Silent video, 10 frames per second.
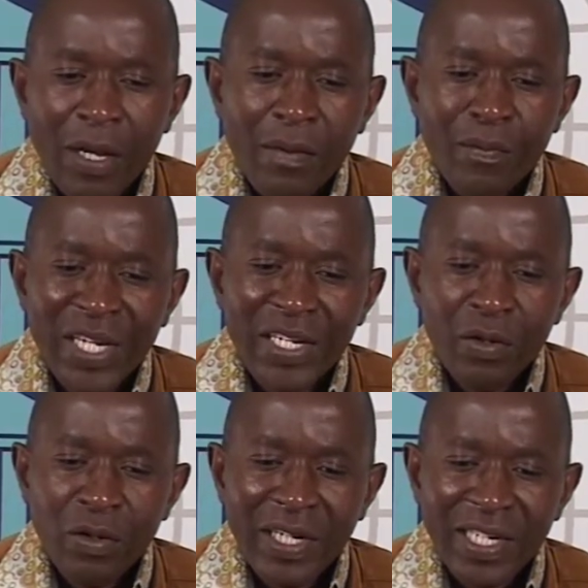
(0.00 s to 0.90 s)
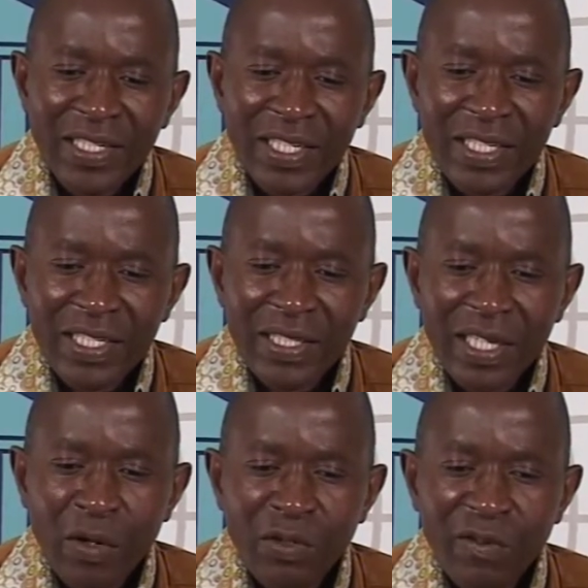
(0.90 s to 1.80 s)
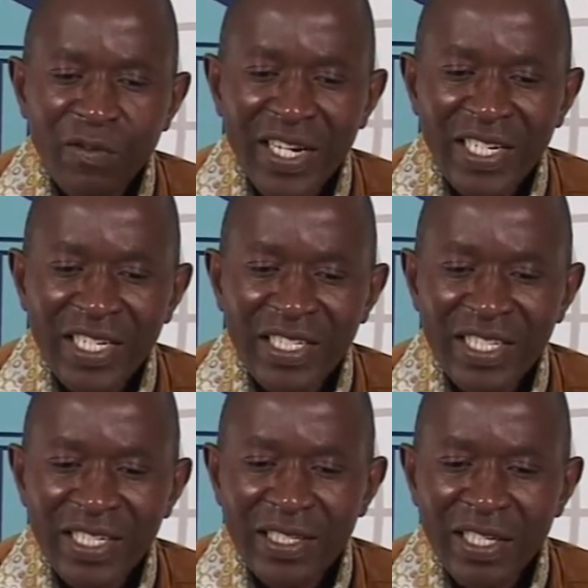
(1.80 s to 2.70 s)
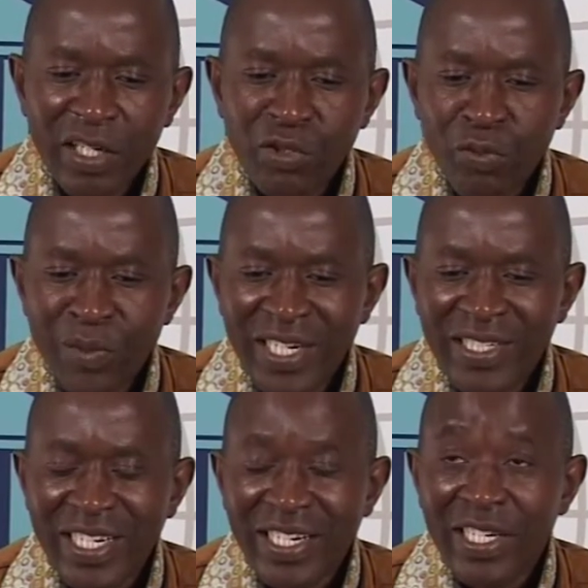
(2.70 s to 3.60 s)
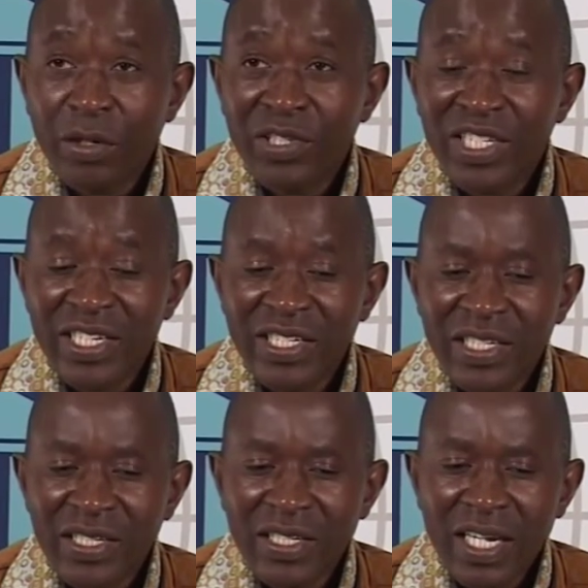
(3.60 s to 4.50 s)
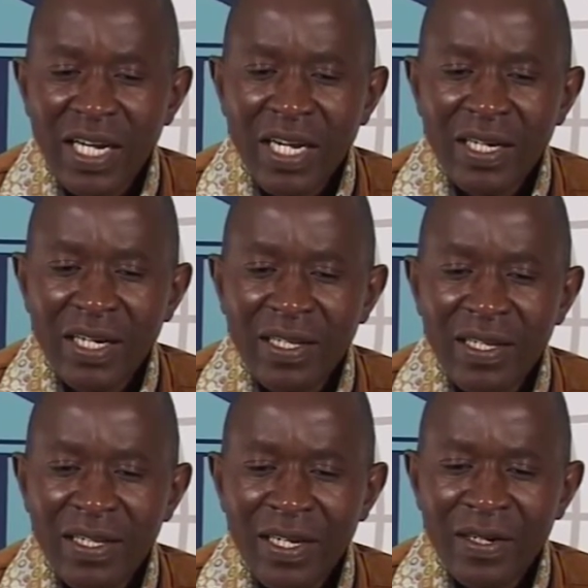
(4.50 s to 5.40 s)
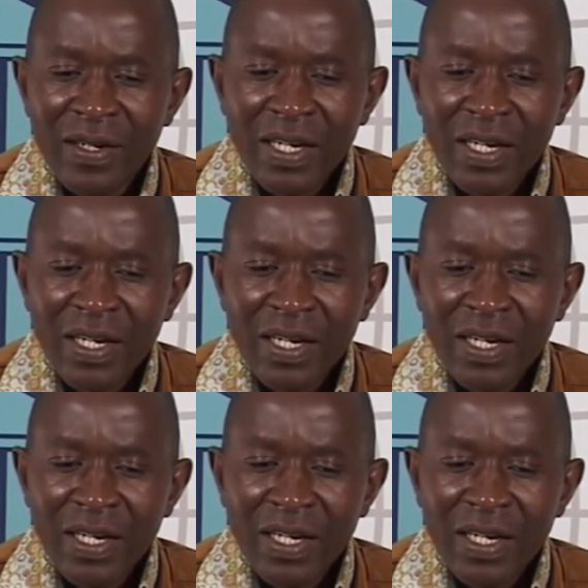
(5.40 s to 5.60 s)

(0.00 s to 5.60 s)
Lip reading: Many organizations are also finding it easier to make technical changes rather than